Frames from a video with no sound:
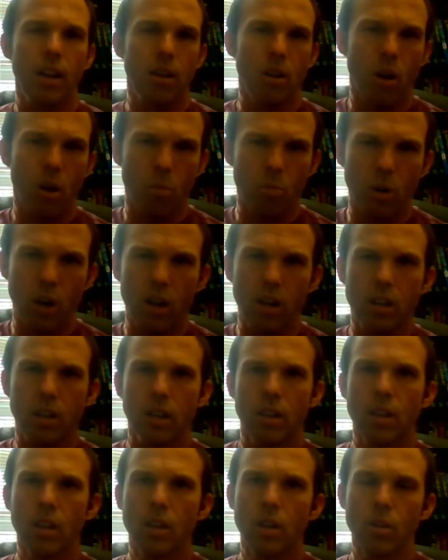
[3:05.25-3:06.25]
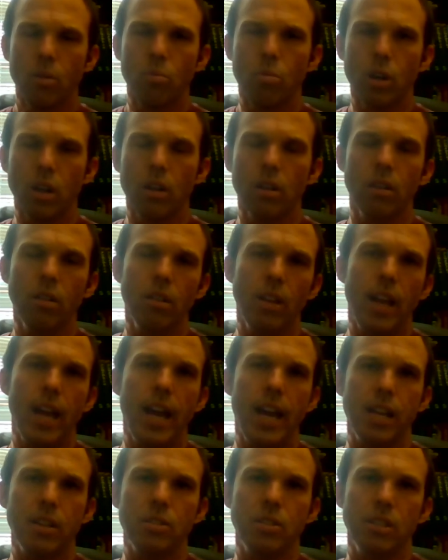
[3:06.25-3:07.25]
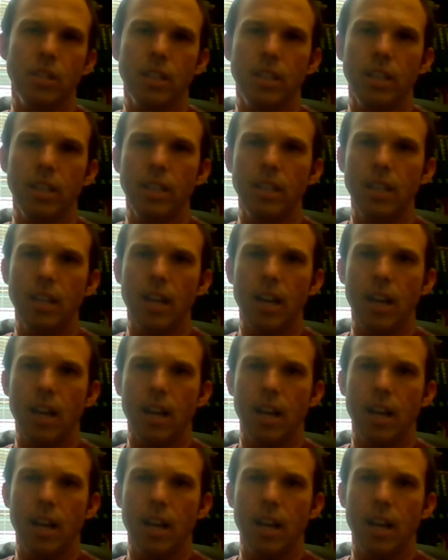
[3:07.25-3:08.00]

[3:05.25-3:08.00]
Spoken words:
homework will actually